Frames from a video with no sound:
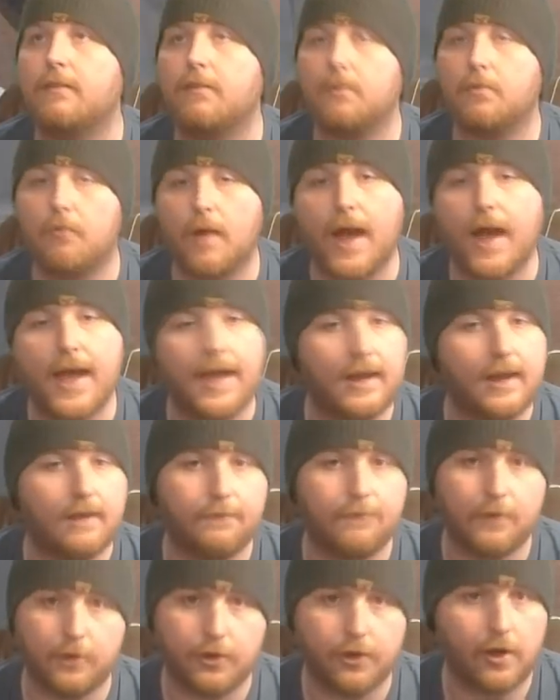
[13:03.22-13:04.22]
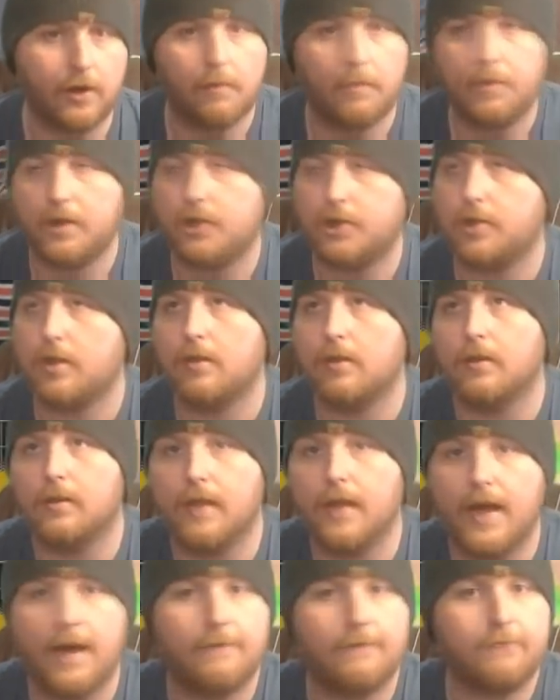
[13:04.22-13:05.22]
right if you're trying to pitch to the
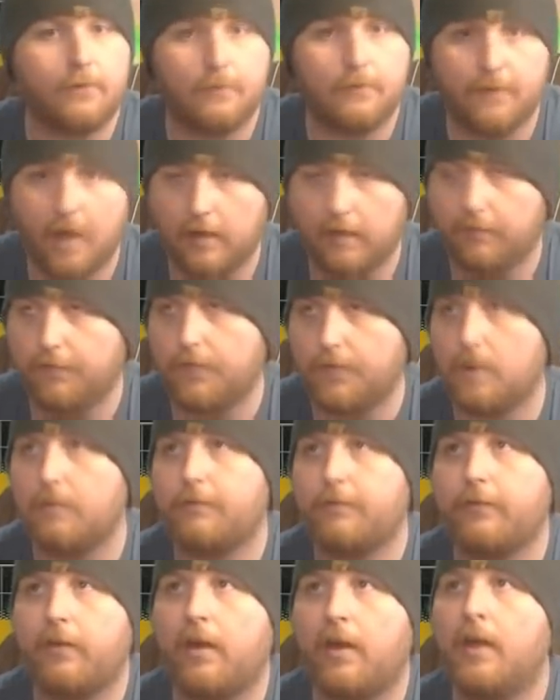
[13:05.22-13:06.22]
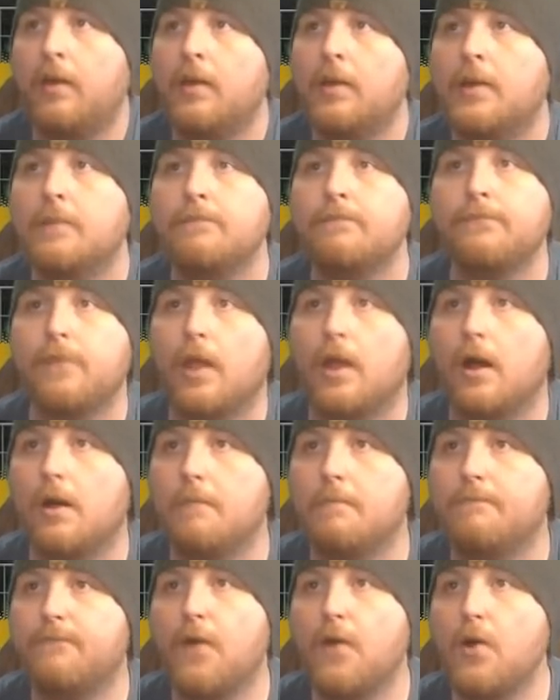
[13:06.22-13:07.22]
left or vice versa.
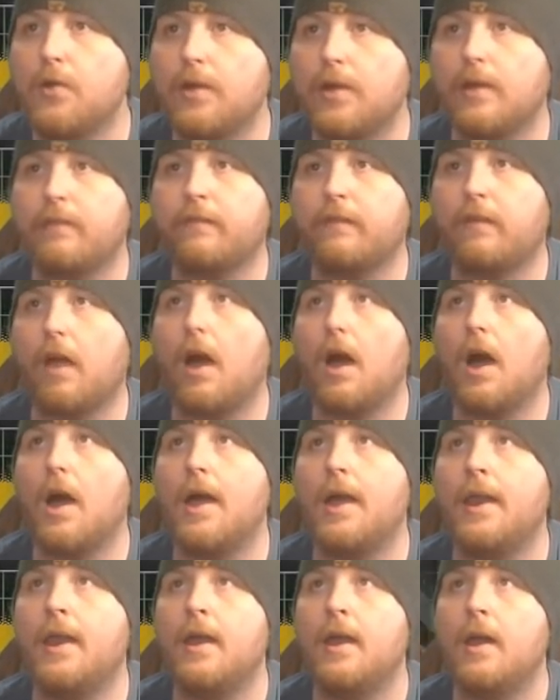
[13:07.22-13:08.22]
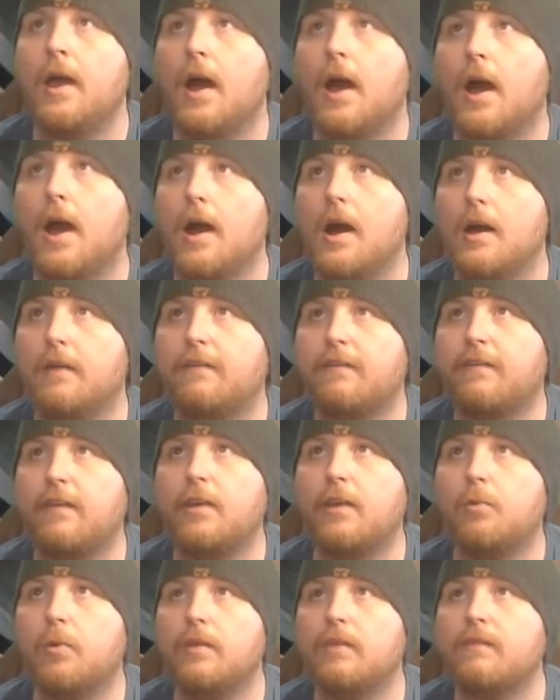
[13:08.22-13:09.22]
Focus on
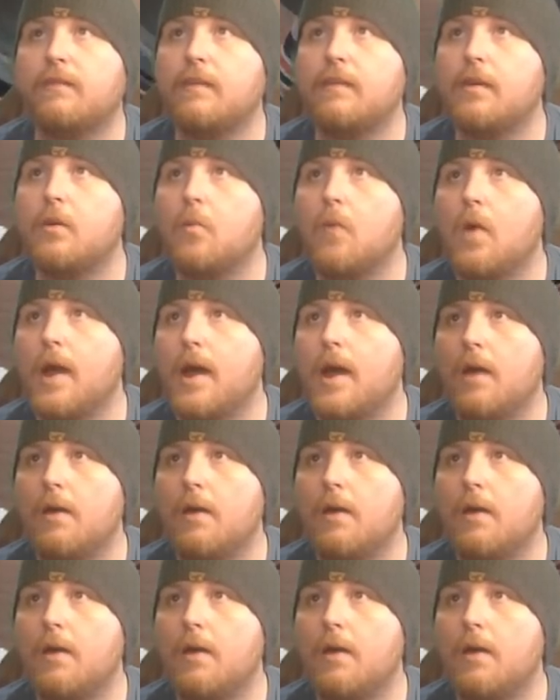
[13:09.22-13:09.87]
sequencing well.